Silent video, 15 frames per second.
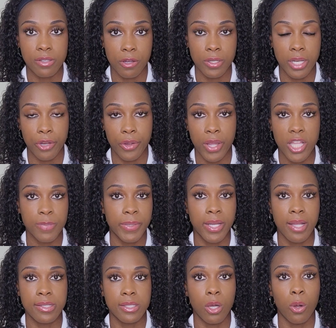certain areas
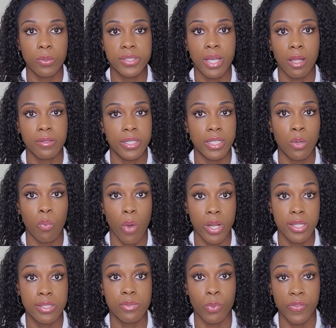because the hotel didn't
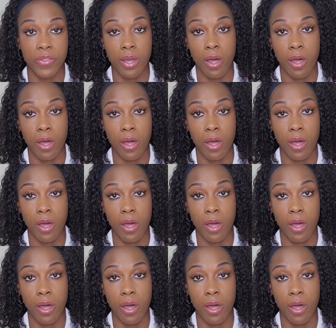want us with